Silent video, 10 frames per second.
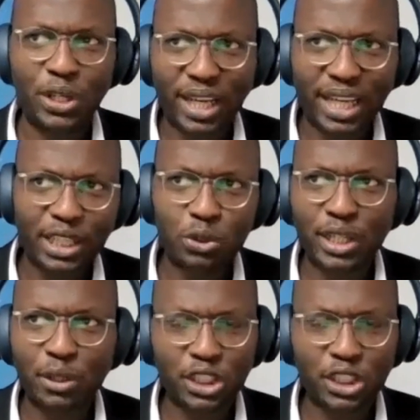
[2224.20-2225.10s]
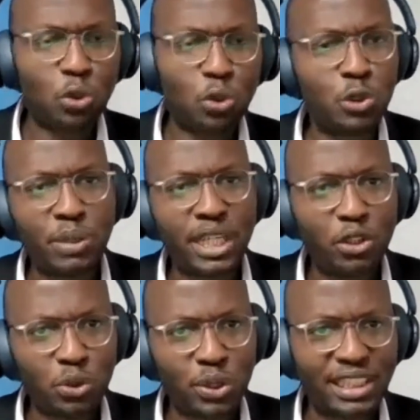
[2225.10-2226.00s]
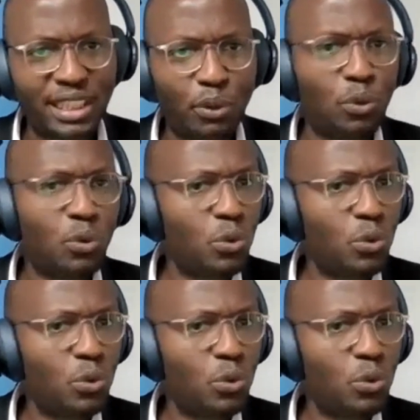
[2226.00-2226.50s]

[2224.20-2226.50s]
when you're getting into negotiation, who's bringing you to the table?